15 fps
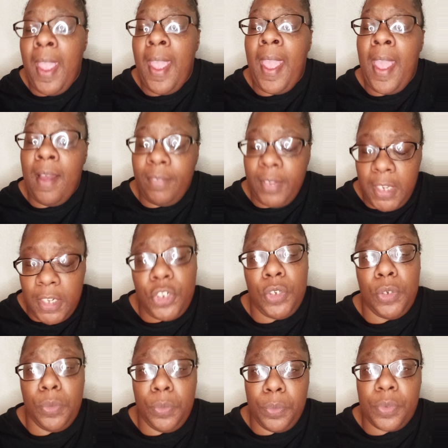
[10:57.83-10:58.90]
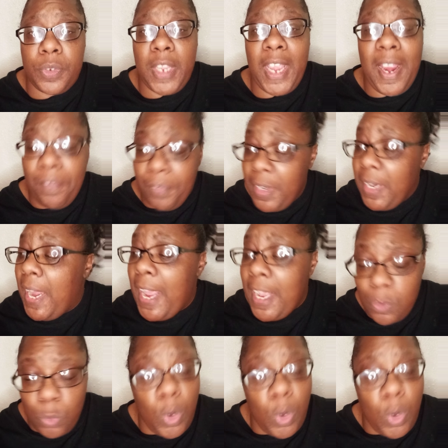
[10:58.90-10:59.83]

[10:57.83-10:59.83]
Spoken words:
have issues. Every last